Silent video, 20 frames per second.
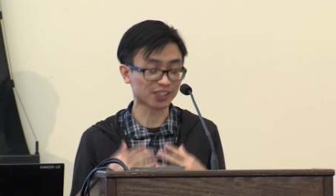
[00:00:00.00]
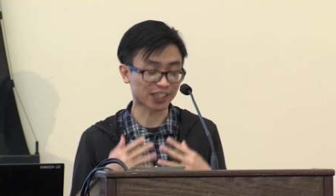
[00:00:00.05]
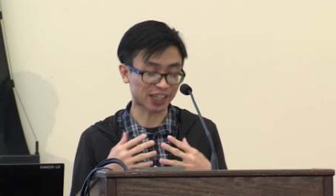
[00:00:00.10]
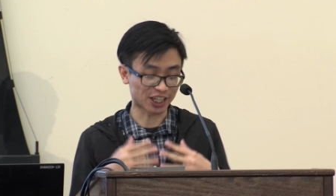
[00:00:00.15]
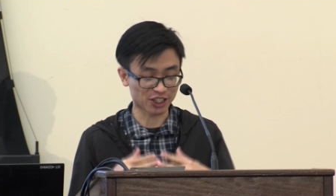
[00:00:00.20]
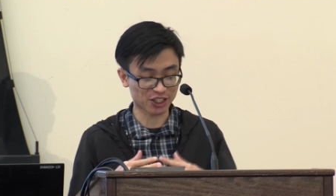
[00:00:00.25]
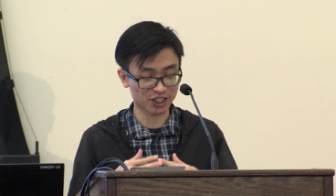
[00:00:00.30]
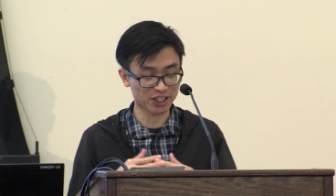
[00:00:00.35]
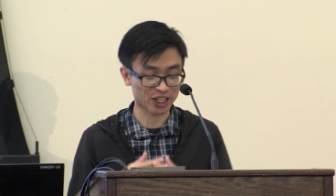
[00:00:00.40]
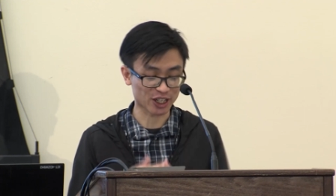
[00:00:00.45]

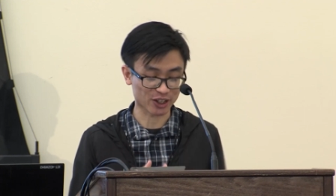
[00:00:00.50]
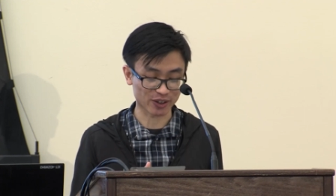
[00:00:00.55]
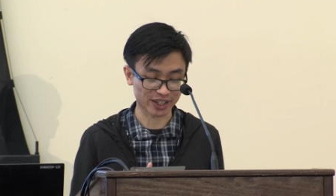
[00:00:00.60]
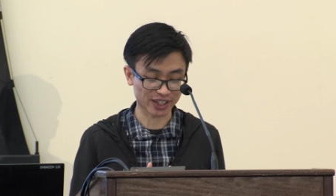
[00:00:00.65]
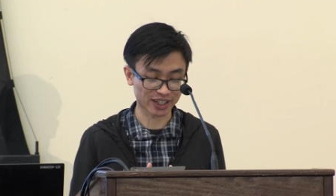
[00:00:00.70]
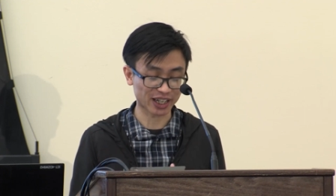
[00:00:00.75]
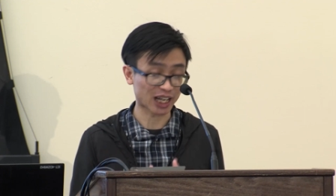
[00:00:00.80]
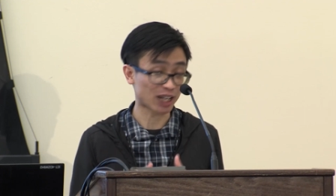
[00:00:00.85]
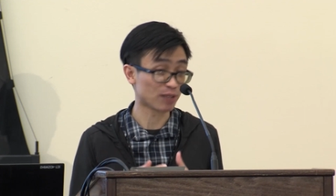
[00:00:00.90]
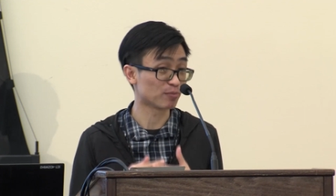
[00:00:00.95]

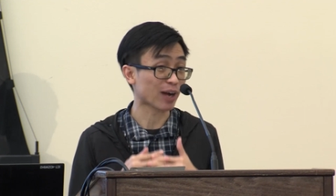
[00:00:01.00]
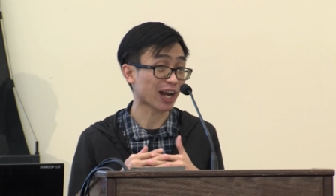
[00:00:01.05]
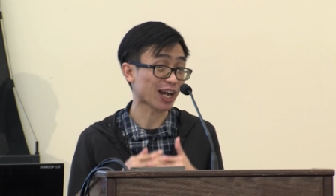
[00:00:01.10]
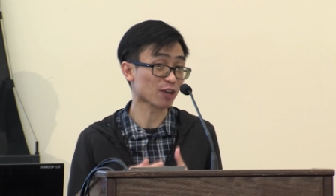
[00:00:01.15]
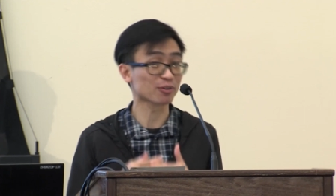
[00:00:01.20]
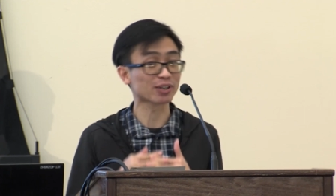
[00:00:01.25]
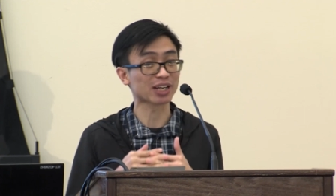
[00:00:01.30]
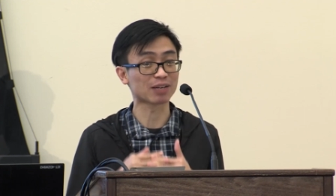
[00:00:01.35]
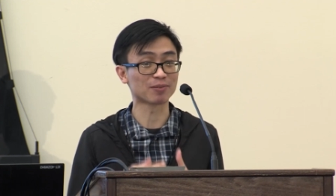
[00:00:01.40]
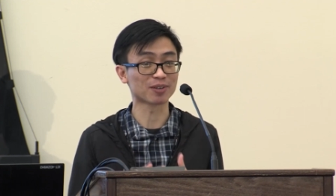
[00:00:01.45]
engineering and
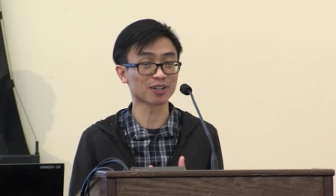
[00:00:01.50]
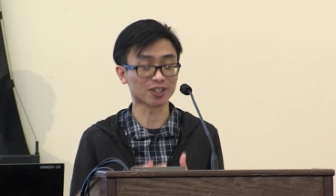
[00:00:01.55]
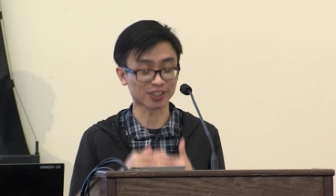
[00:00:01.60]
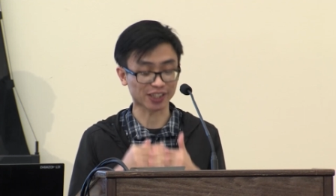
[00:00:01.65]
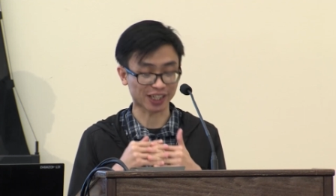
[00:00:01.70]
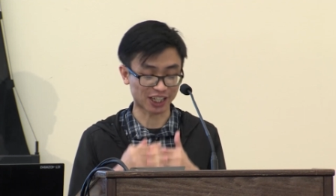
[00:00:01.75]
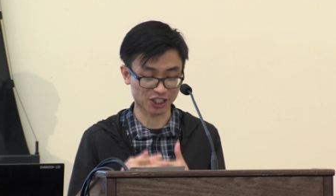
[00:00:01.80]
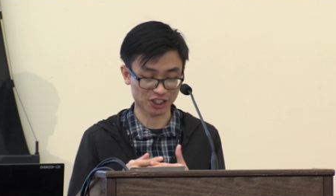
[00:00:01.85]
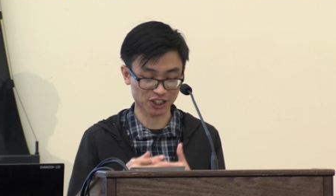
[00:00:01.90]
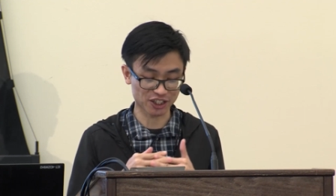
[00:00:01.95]
biochemical
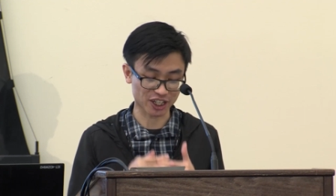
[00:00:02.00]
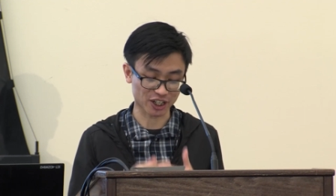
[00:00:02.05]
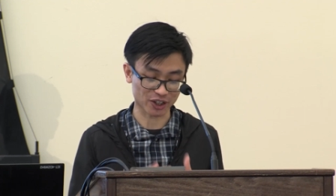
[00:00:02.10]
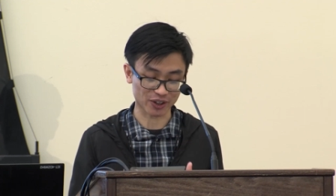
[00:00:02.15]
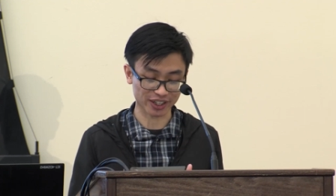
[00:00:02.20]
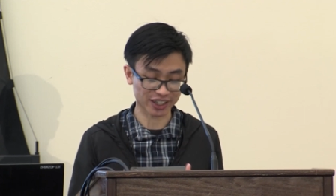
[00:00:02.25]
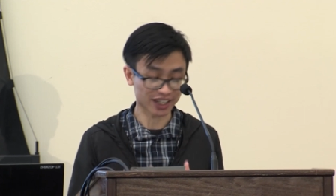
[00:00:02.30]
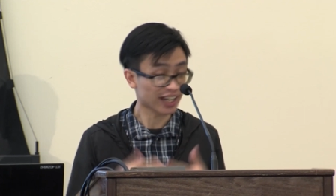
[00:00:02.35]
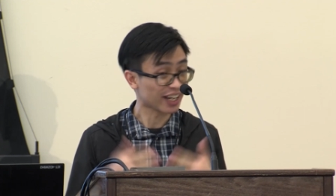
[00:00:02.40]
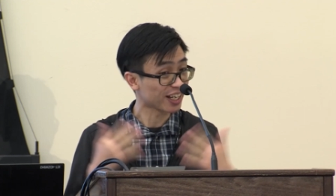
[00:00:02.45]

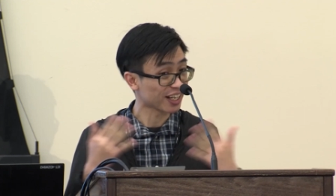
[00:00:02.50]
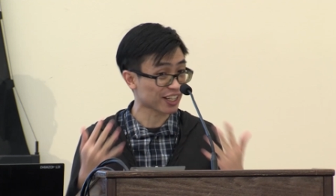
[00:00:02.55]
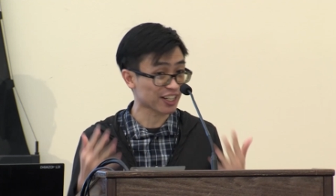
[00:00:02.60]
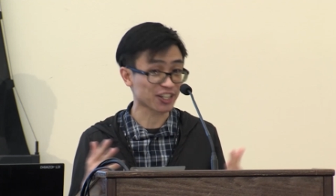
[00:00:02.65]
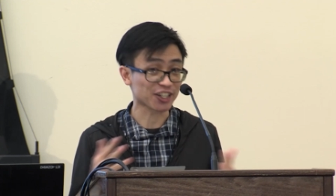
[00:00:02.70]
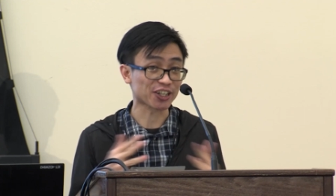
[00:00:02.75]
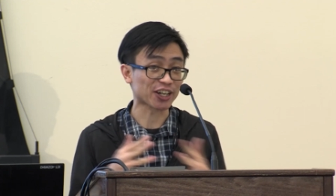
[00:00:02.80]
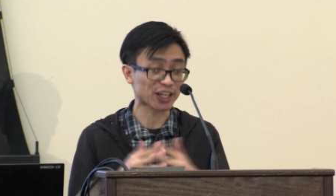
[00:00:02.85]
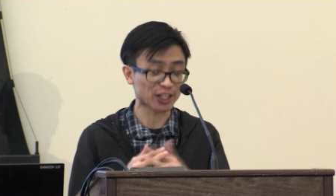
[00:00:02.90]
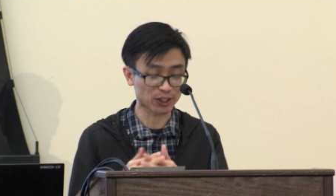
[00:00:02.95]
engineering
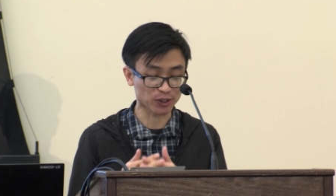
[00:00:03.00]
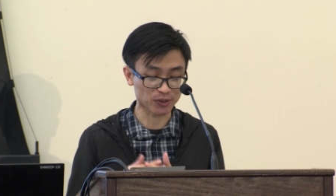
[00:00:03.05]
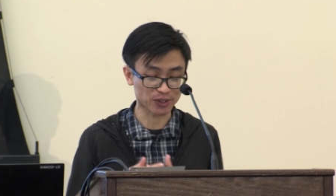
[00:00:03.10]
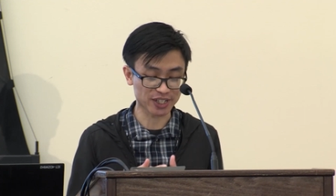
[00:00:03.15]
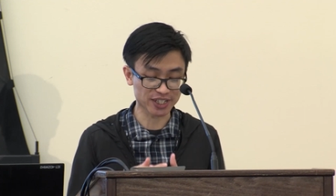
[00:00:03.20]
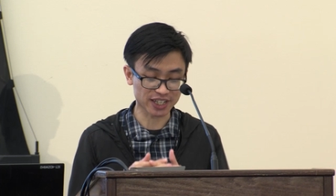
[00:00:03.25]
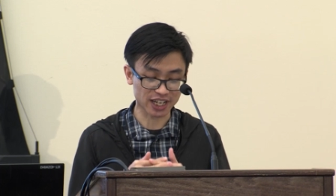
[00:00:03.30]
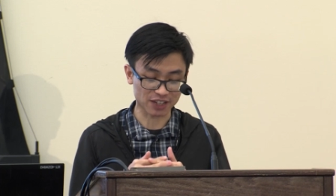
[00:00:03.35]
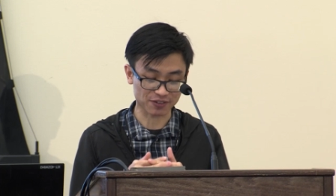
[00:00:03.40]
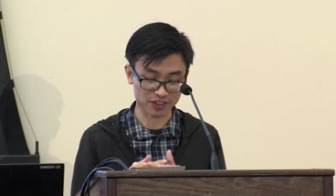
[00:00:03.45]
here at
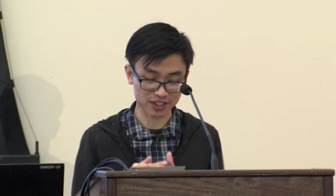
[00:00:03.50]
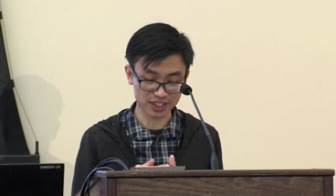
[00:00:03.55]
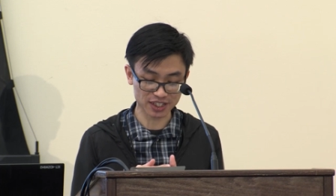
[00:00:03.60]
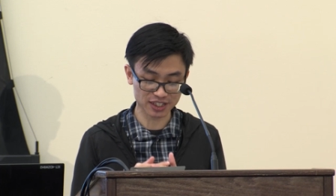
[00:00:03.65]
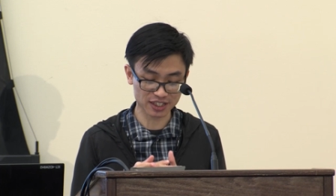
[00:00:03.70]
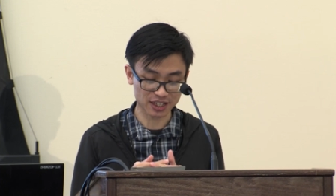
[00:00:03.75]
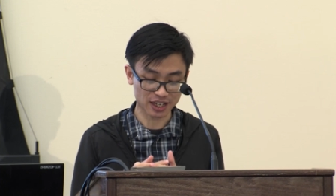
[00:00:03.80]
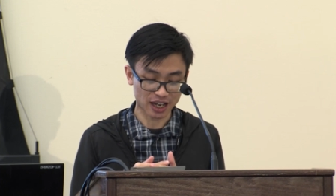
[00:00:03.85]
UC Davis.